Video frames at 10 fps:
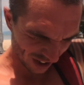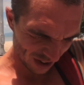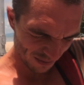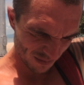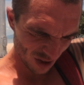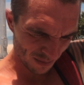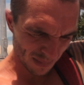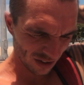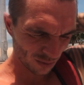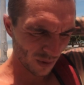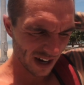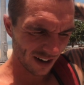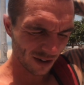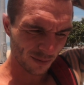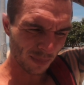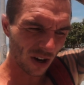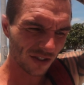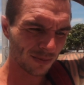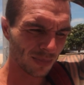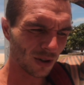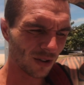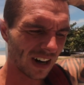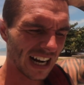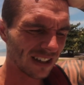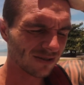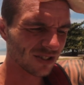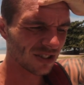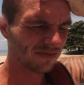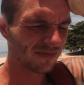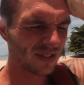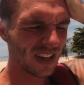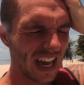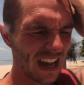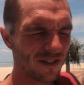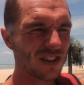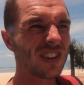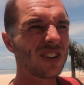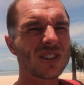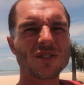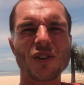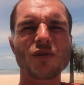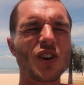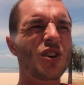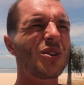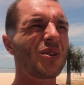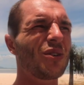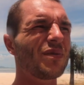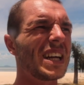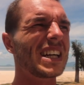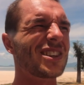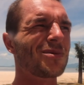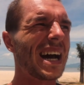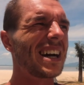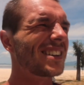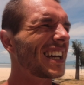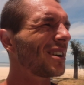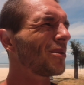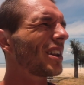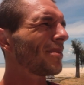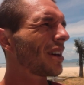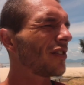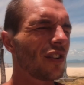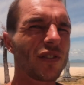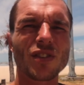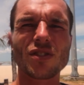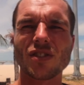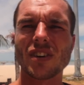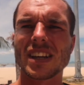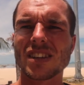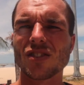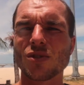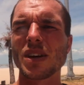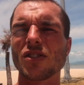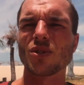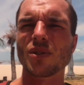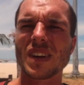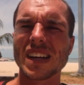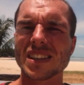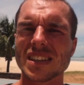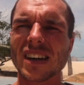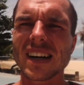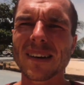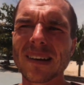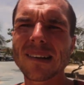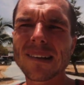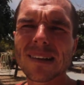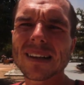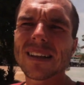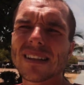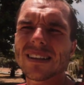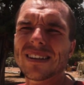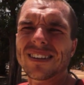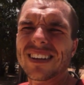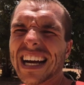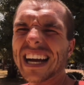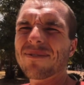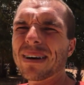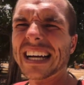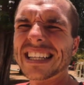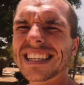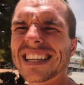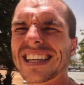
so you can be as aware as possible around every single different view on veganism, how to get it work the best for you if you decided to switch to a vegan diet. Ah, man,